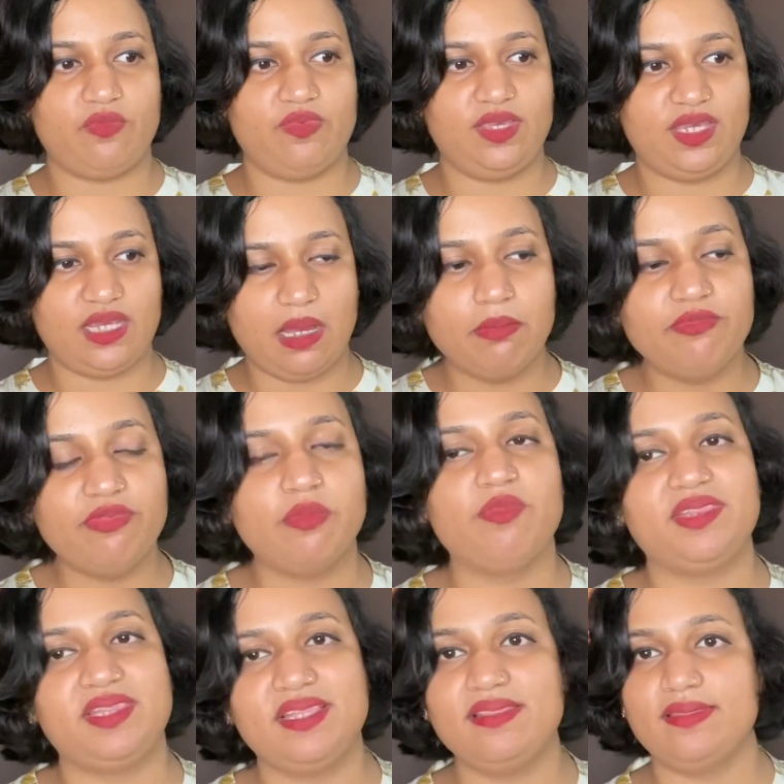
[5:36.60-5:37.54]
come from
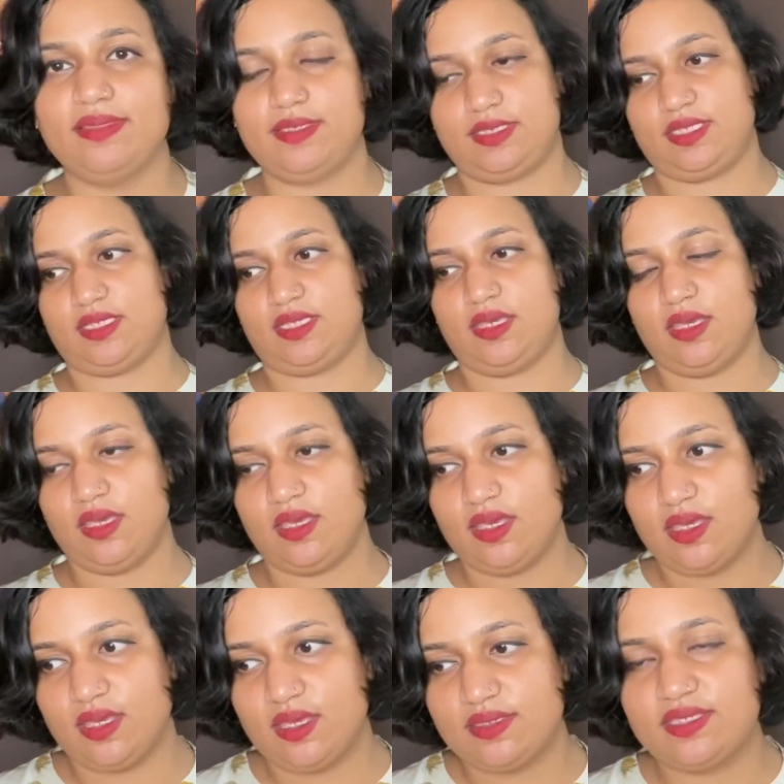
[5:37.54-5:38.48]
within this
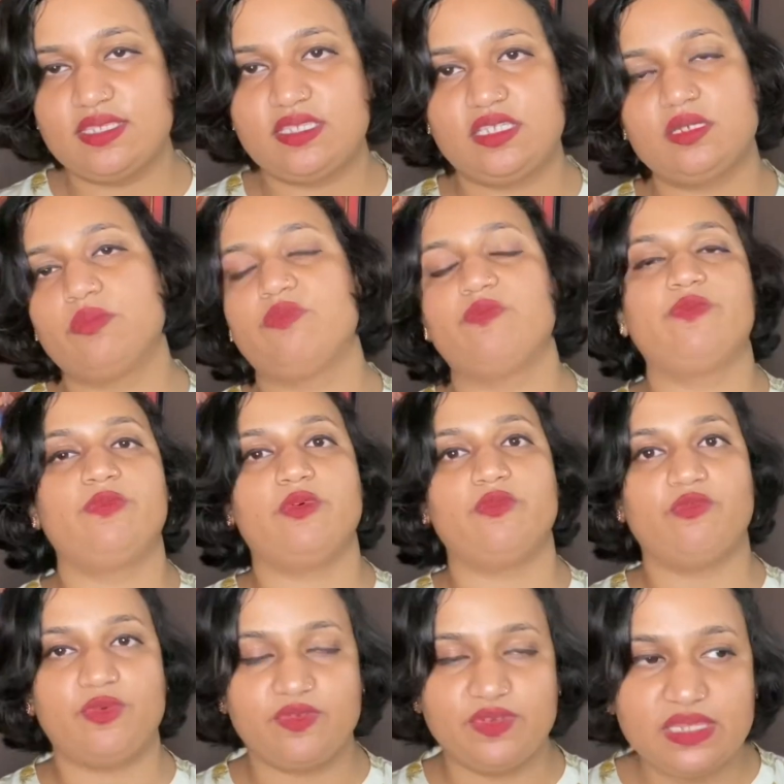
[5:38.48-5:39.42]
system,
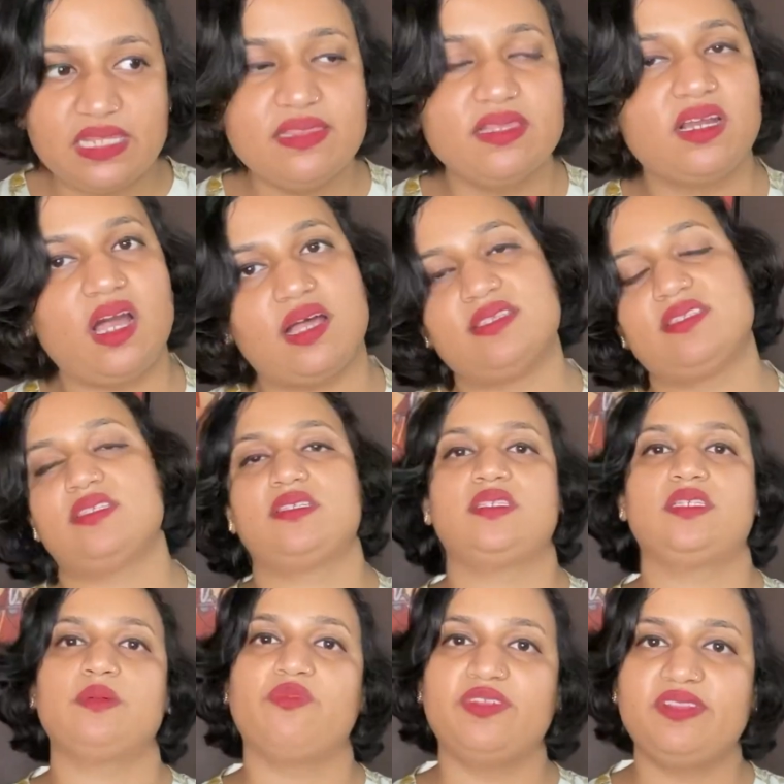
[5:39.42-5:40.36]
within the caste
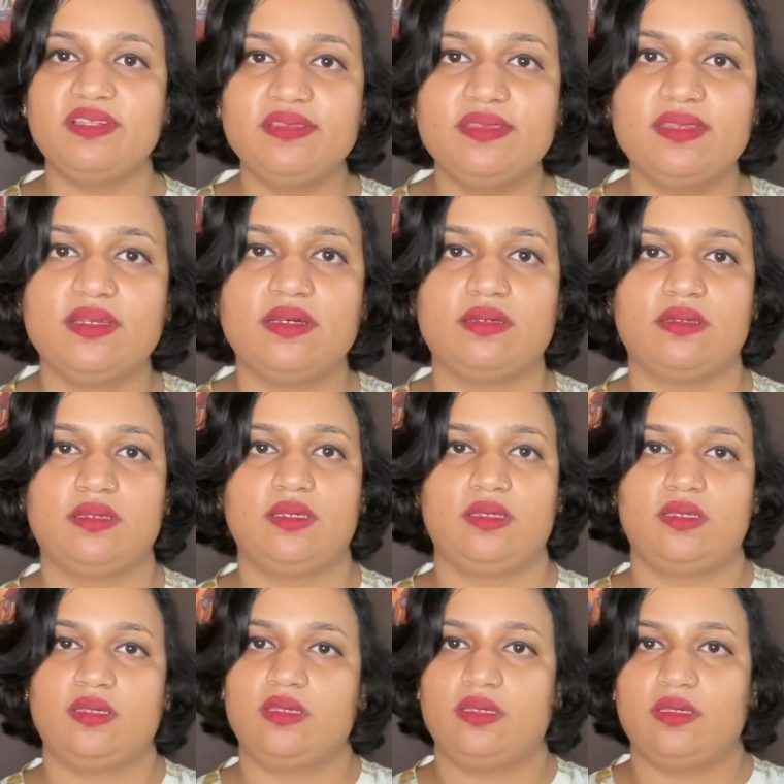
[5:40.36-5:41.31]
system, within the
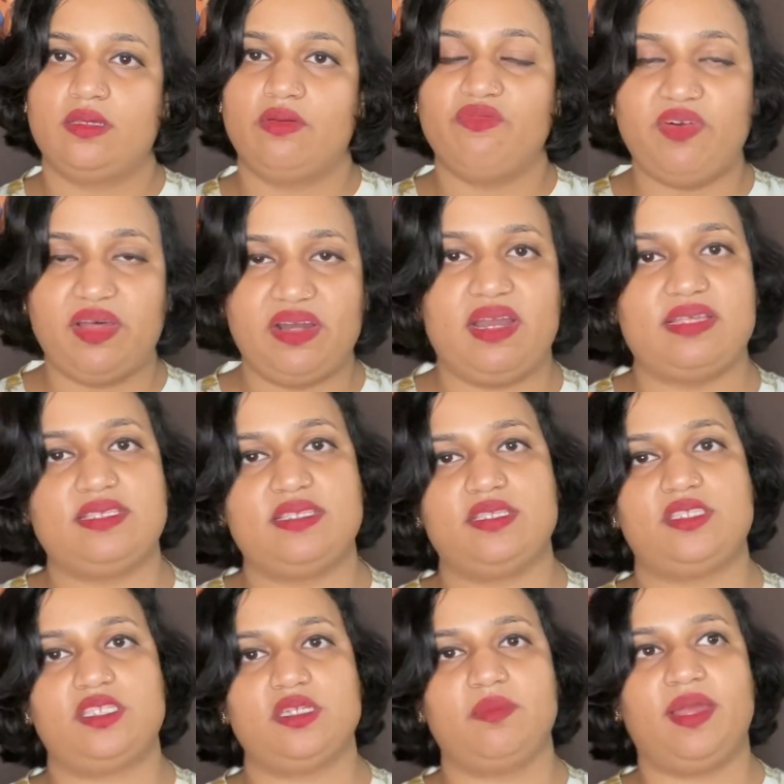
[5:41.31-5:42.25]
Varna
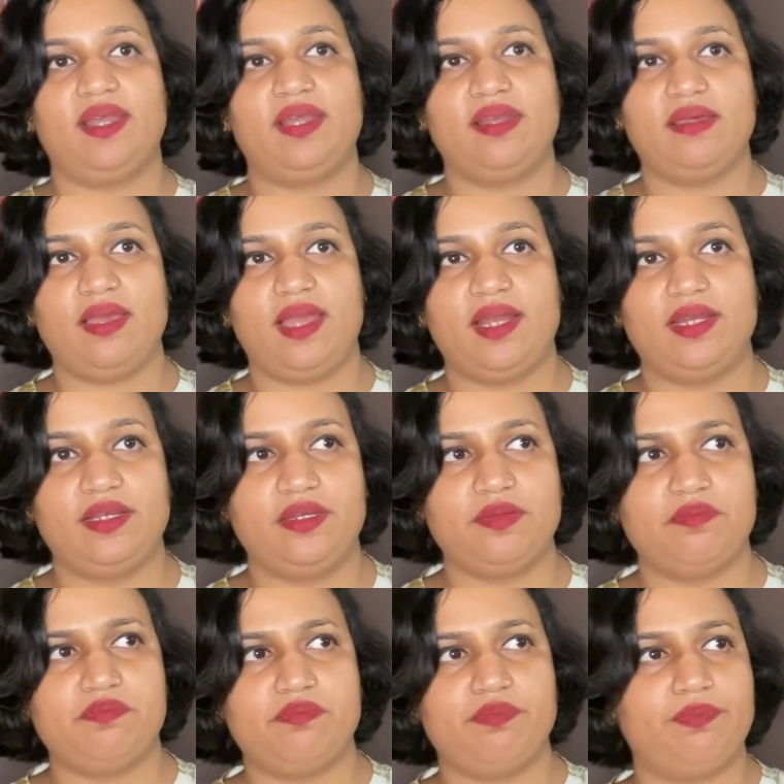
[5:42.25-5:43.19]
system,
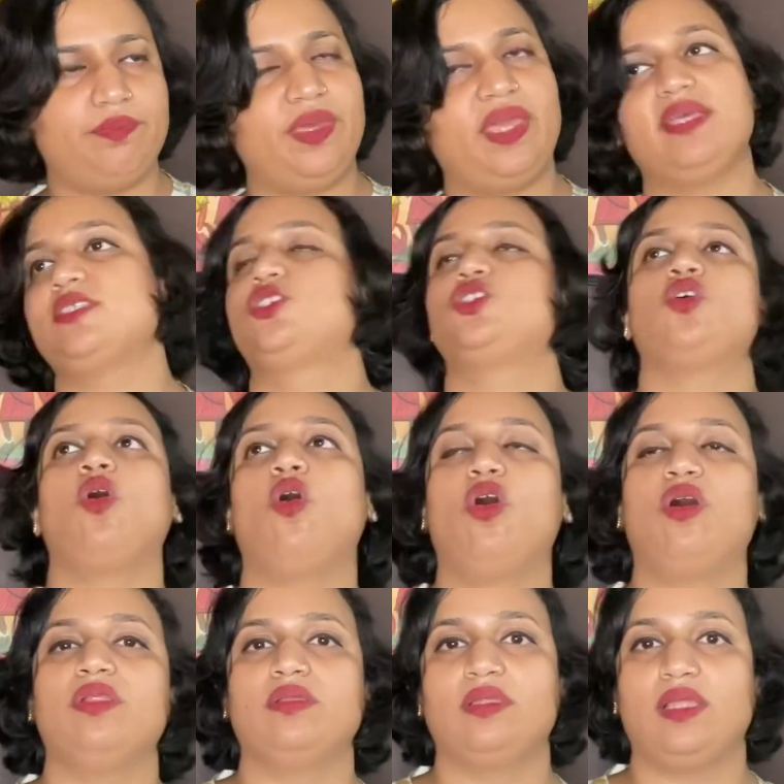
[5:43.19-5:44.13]
and based
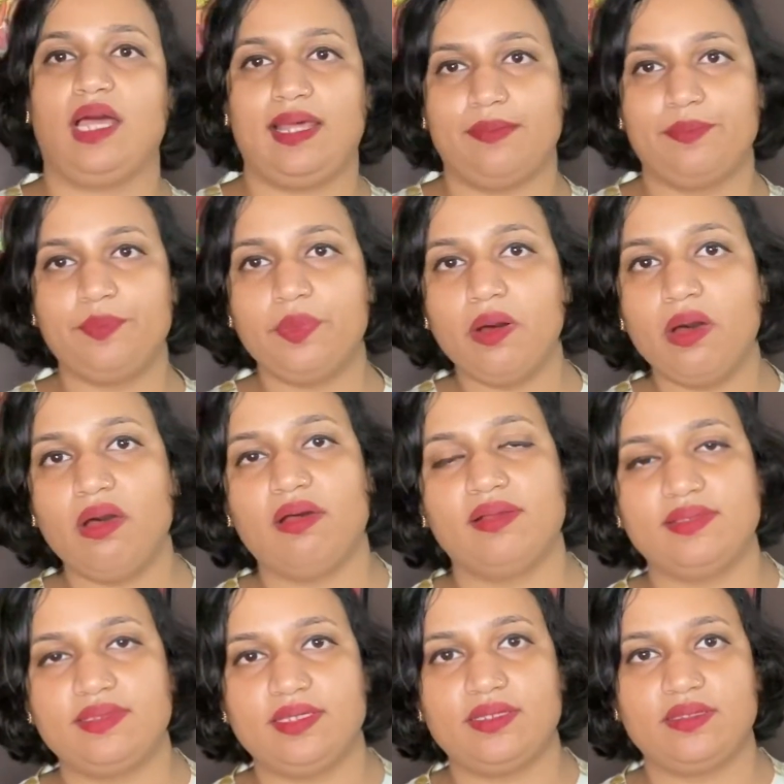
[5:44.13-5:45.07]
on our
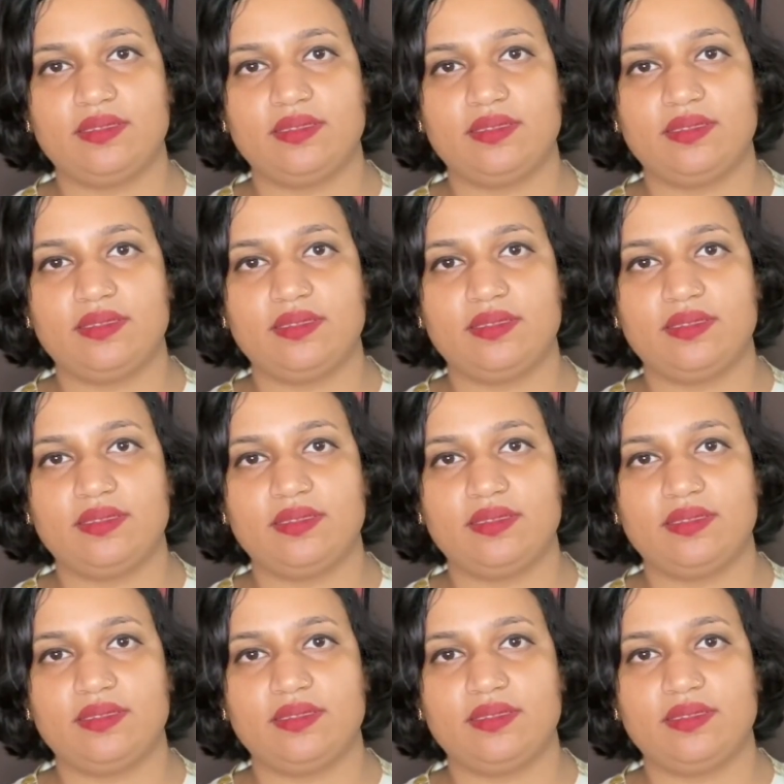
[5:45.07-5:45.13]
birth,